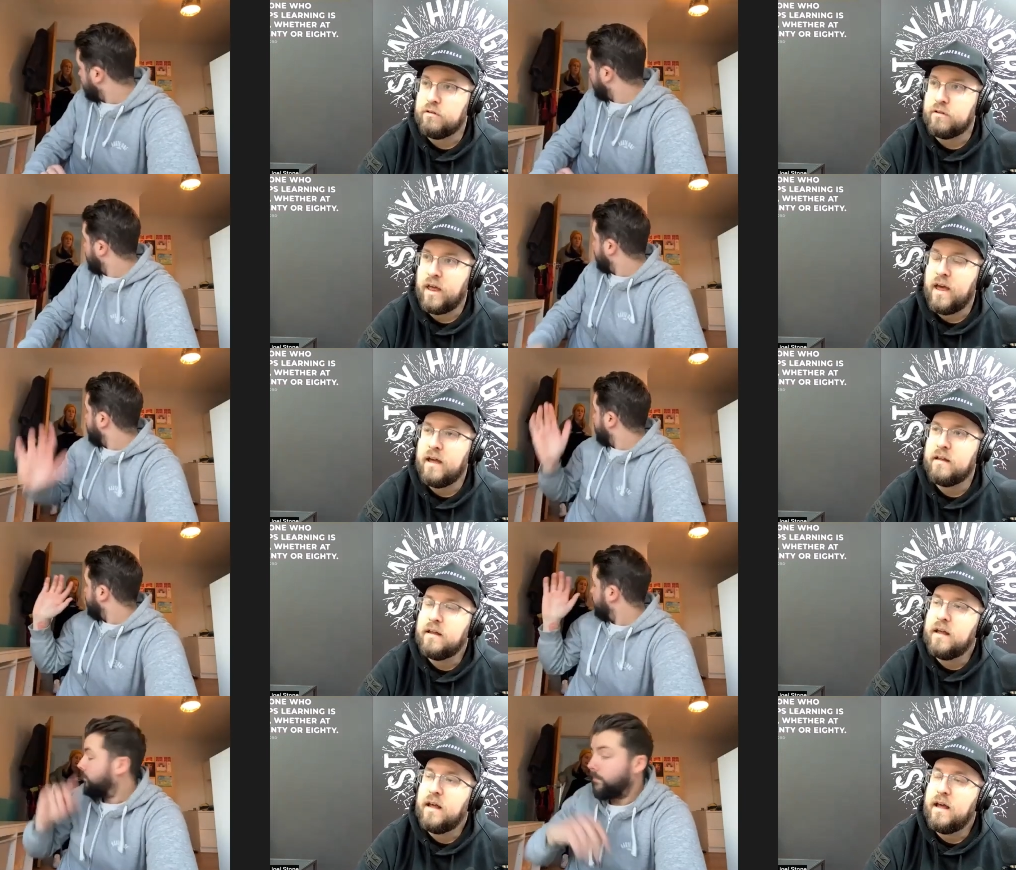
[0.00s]
Speaker 1: You'll get.
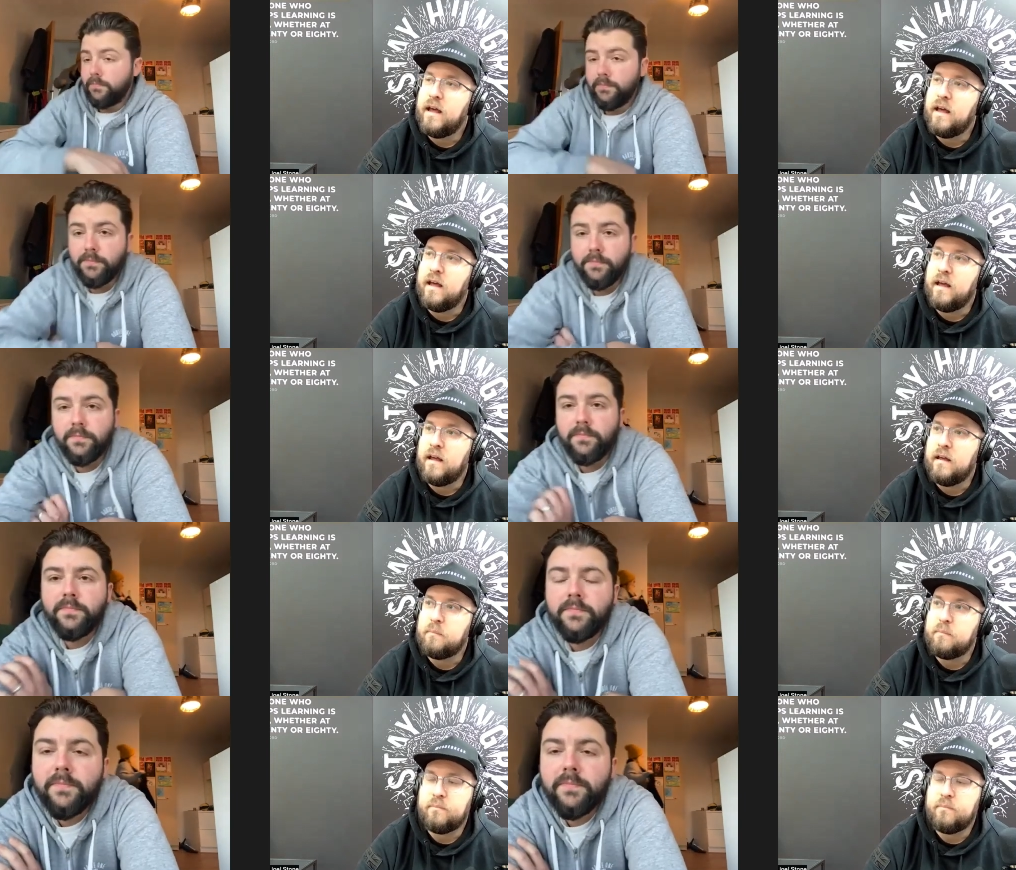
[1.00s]
Uh,